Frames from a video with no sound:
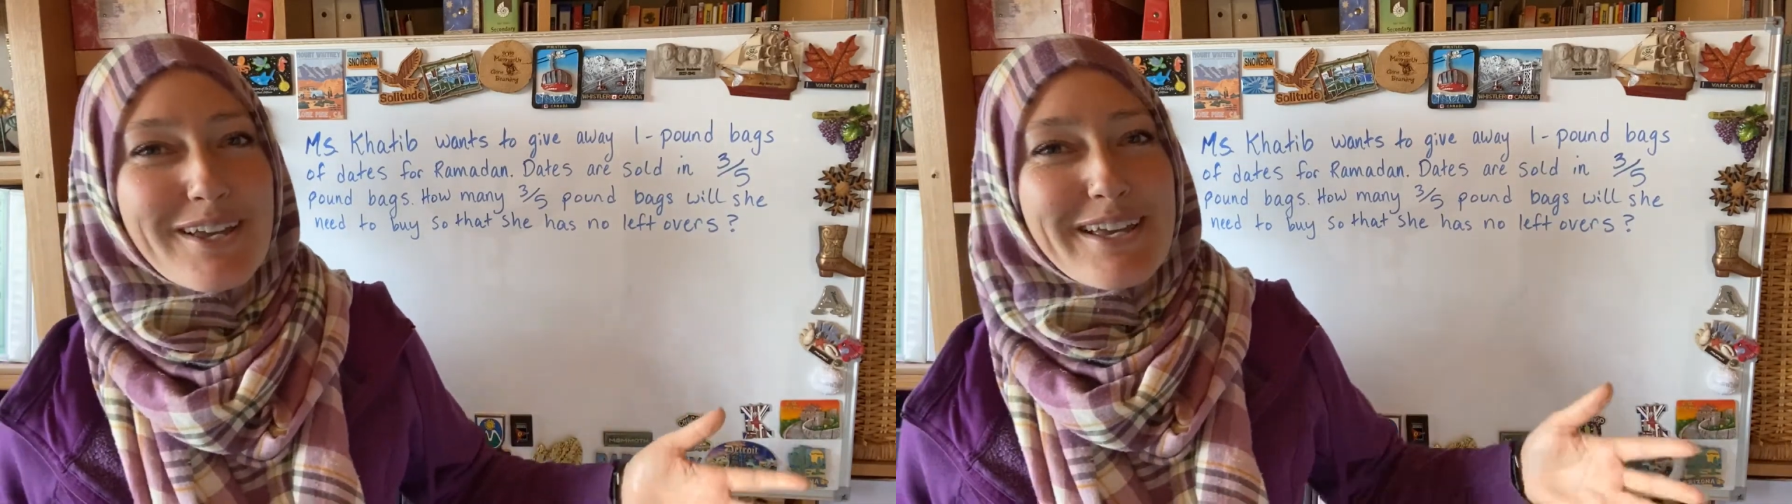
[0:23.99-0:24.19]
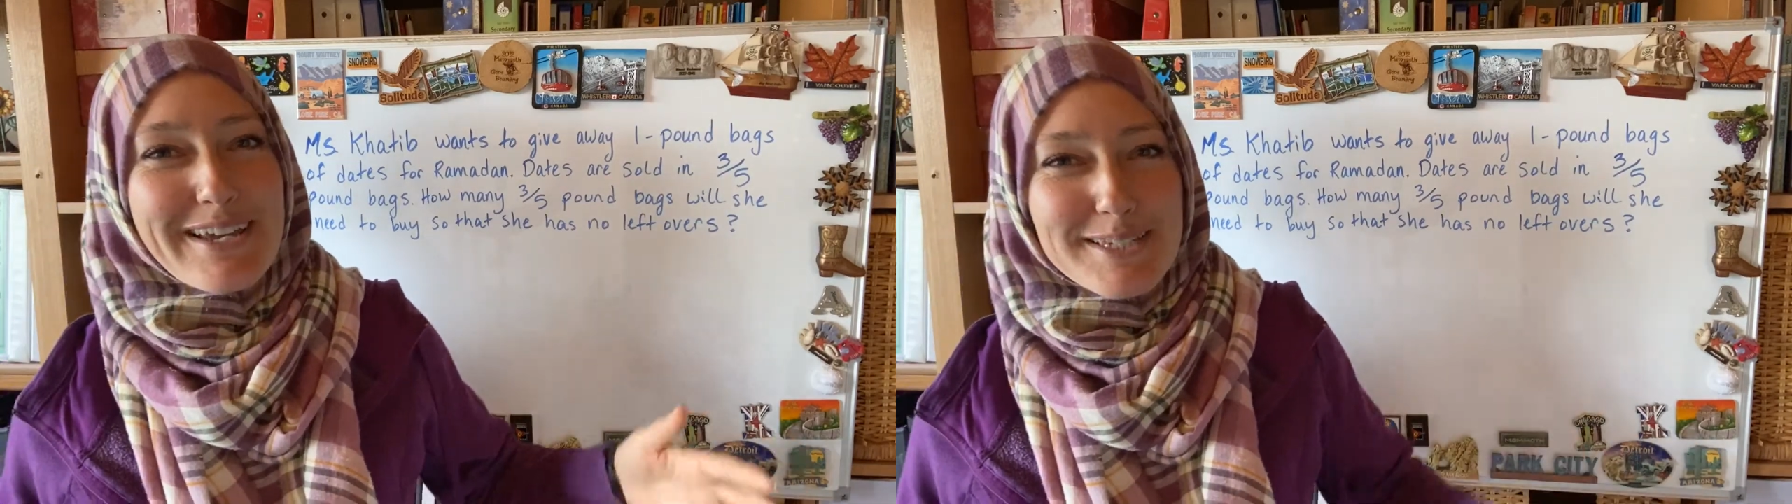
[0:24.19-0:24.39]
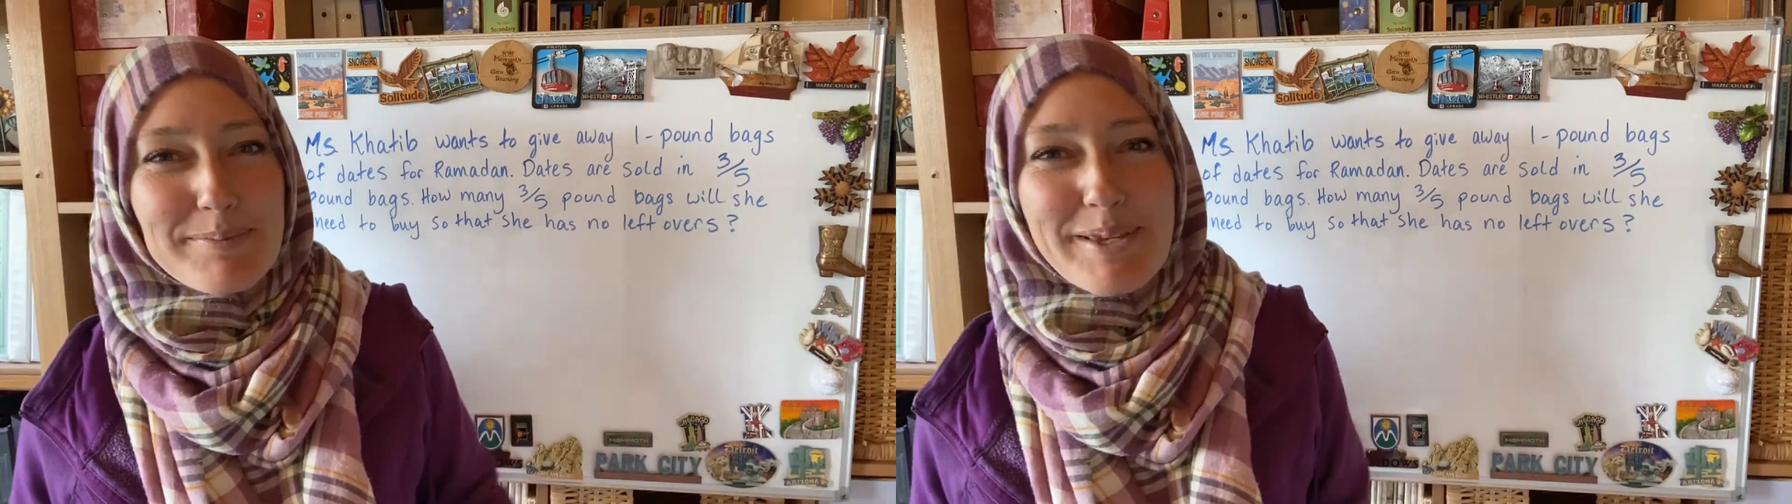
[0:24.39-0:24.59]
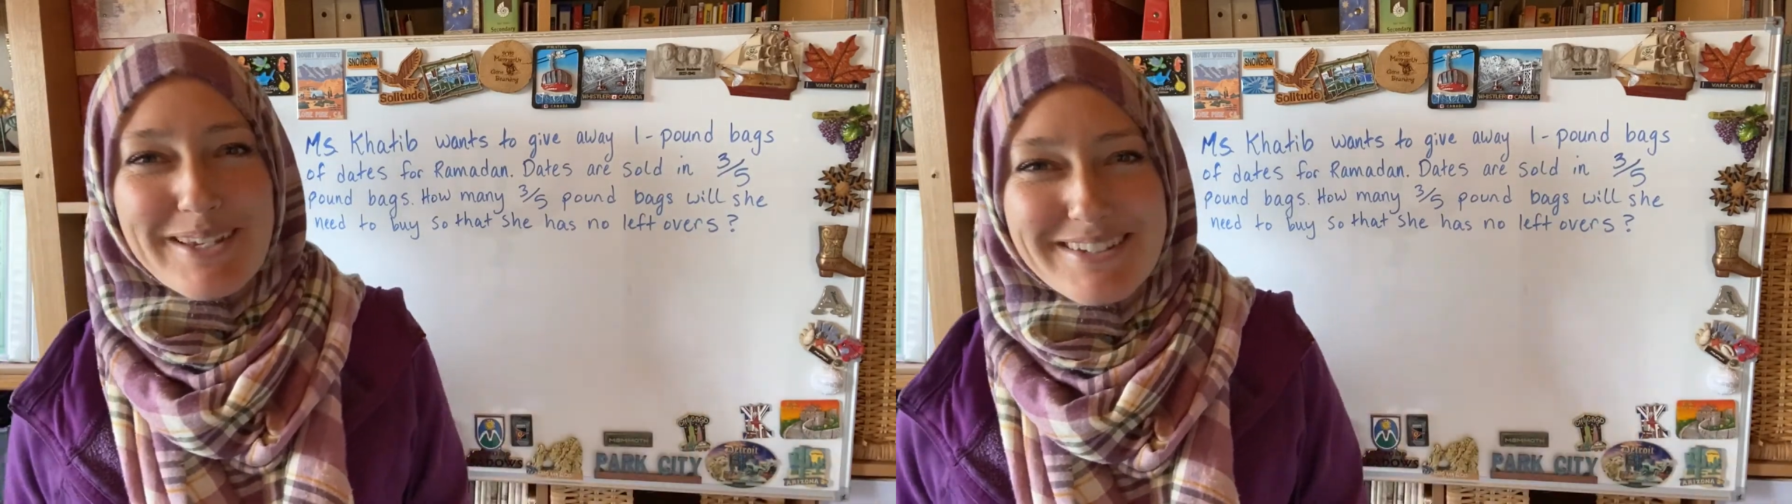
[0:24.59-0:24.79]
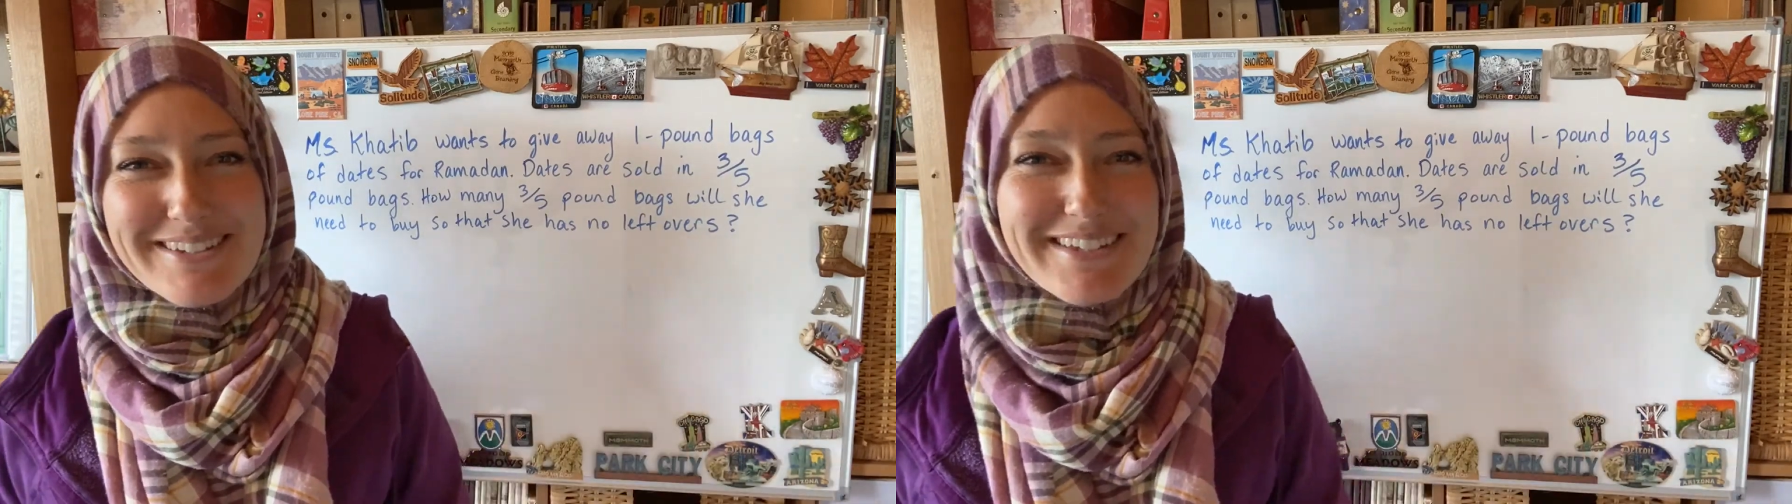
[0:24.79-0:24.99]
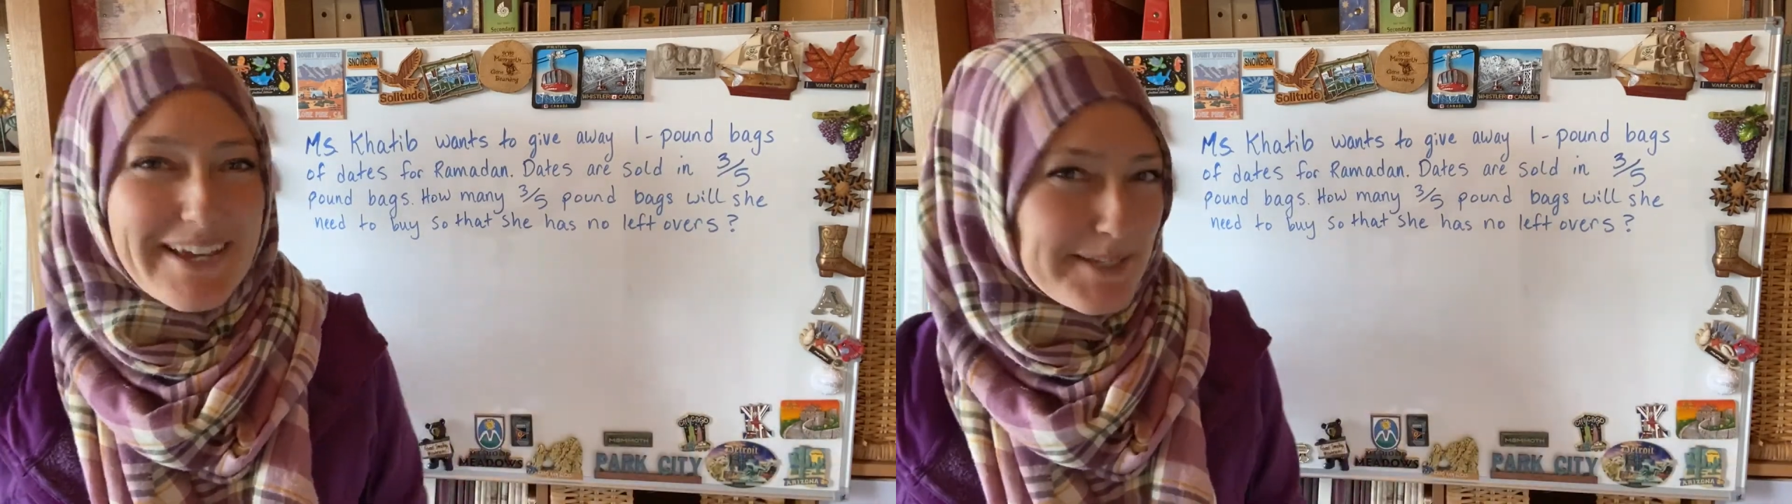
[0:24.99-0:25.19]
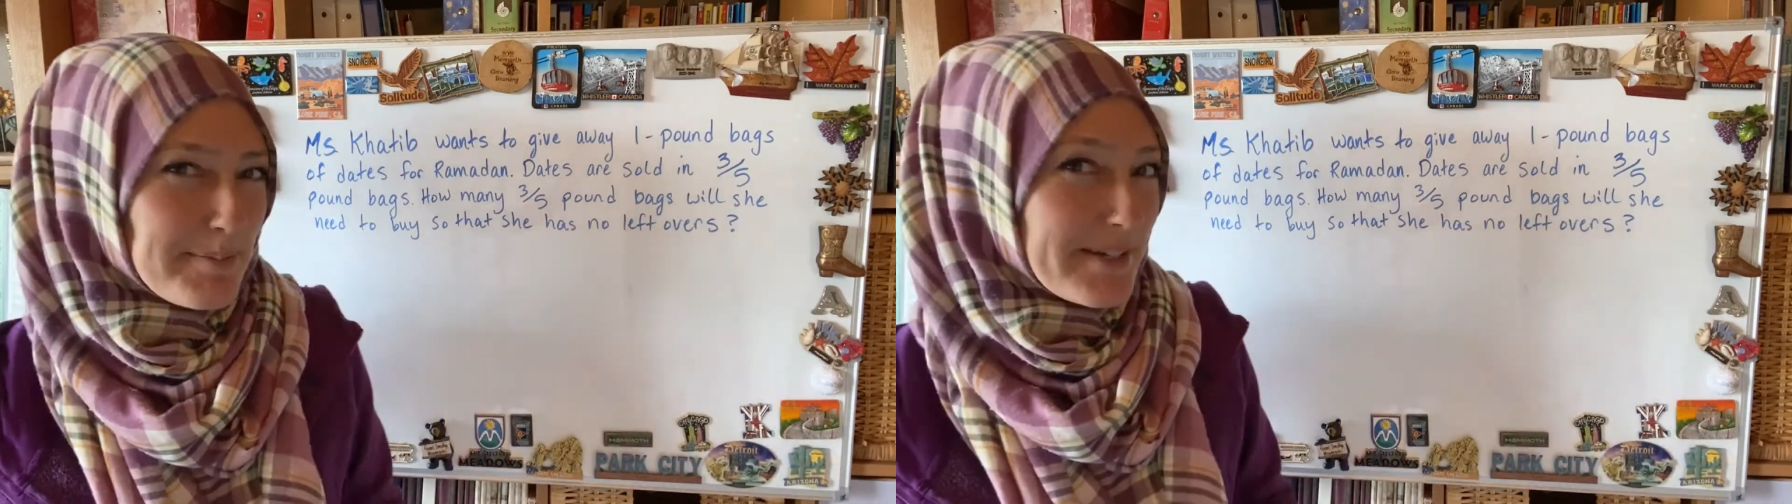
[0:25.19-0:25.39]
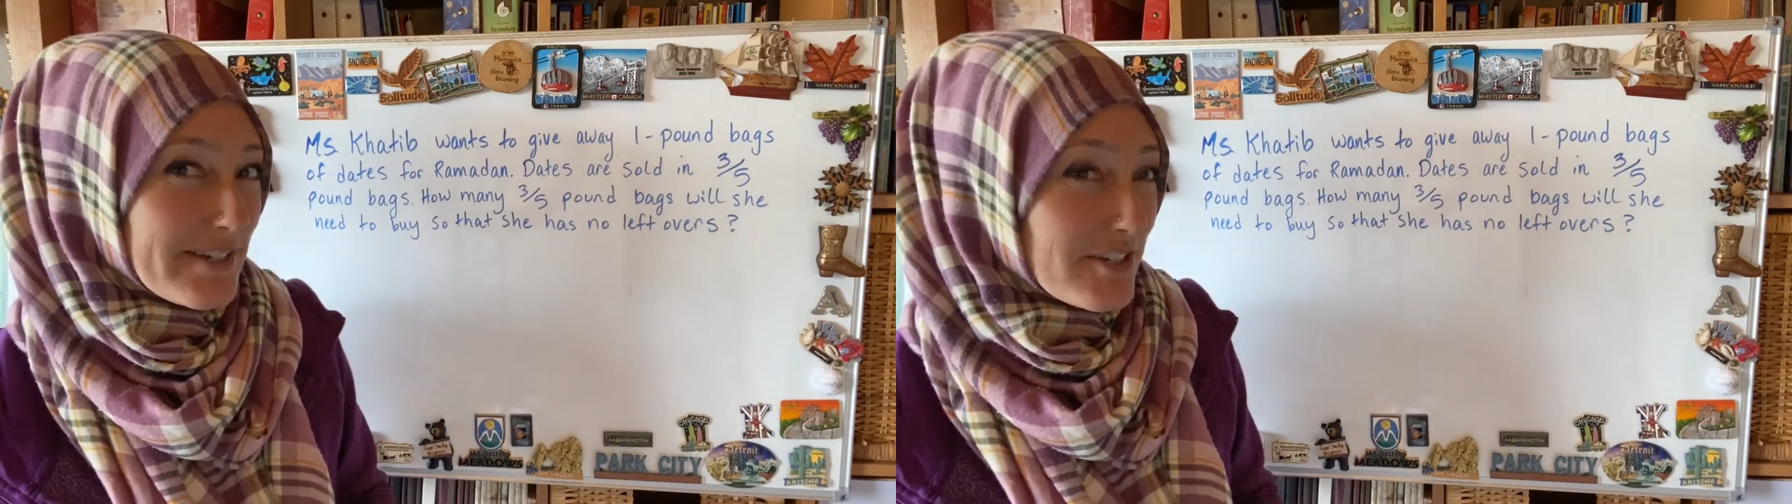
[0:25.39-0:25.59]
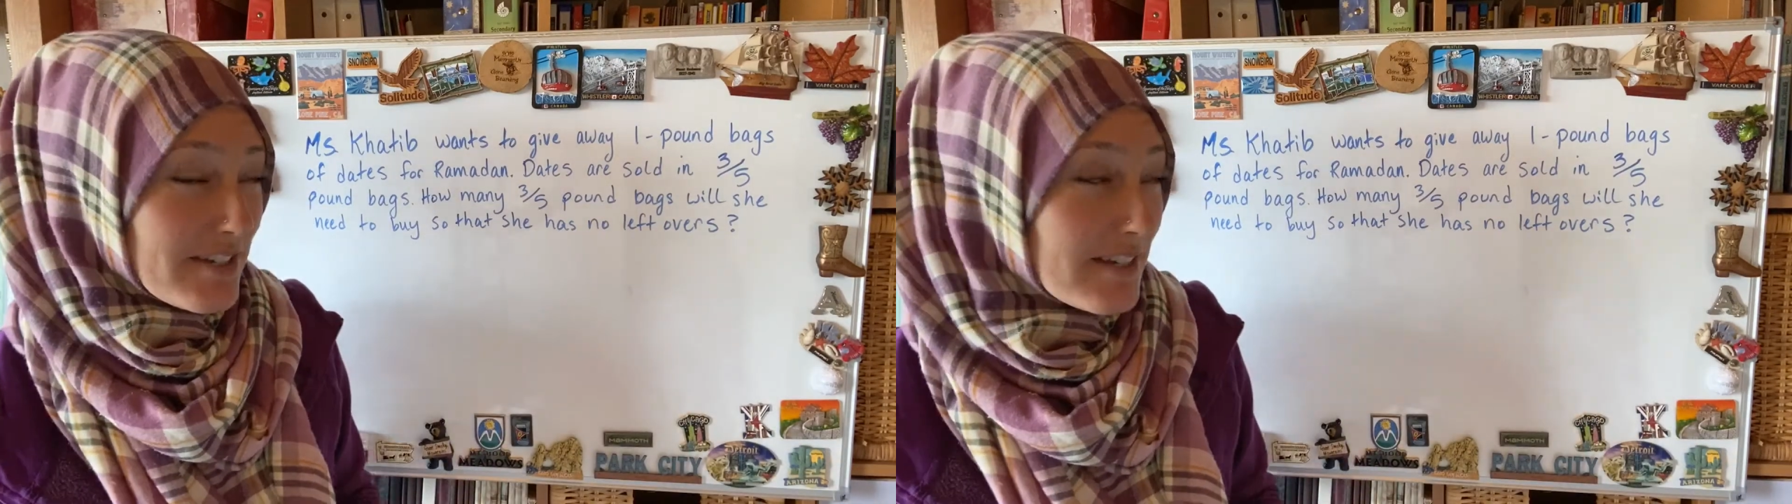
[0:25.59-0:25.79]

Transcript: explained explanation.